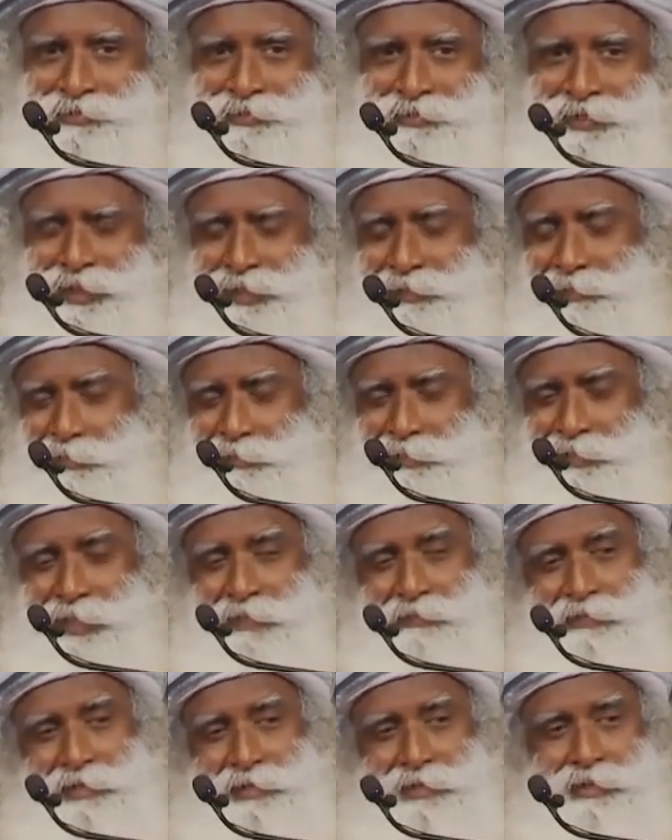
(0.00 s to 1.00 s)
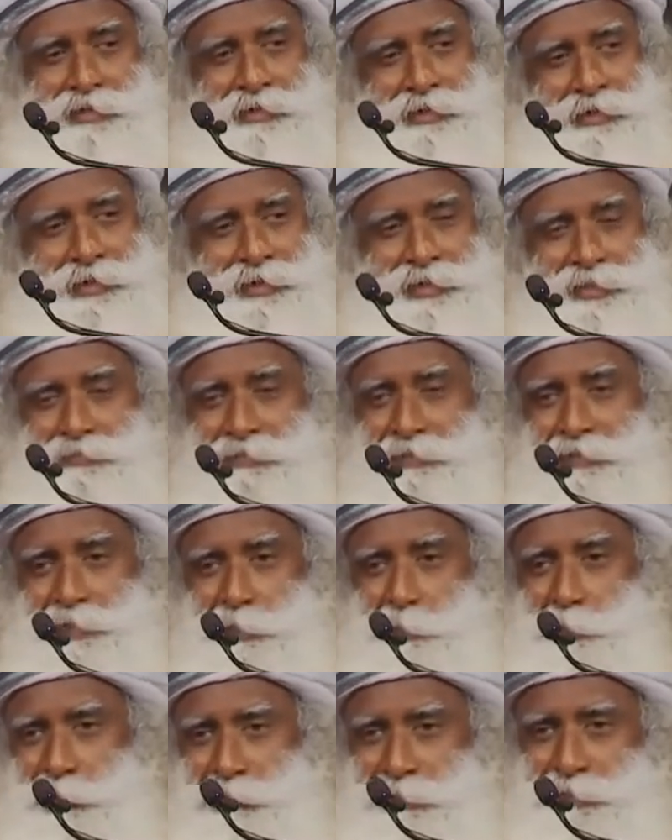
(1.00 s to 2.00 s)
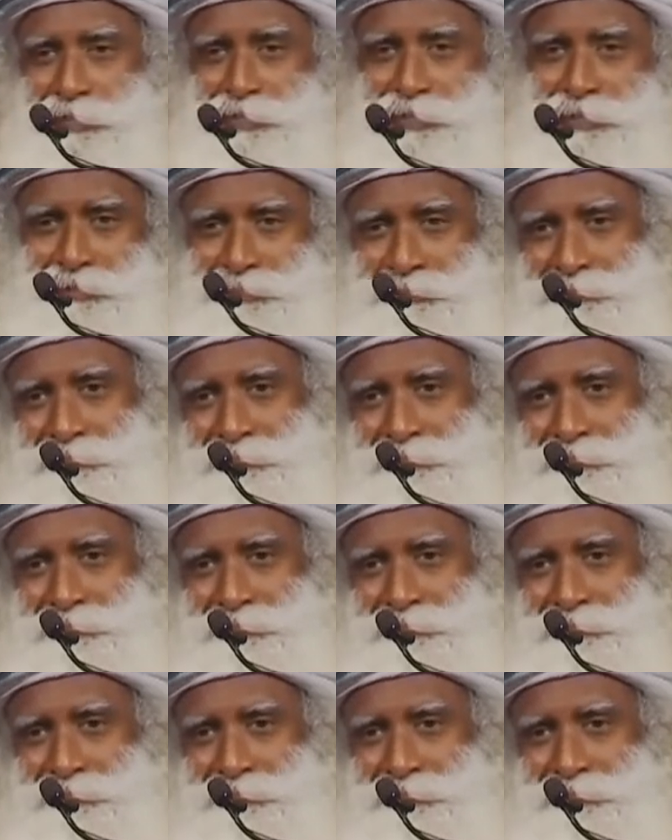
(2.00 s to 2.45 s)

I thought driving a car is for cripples.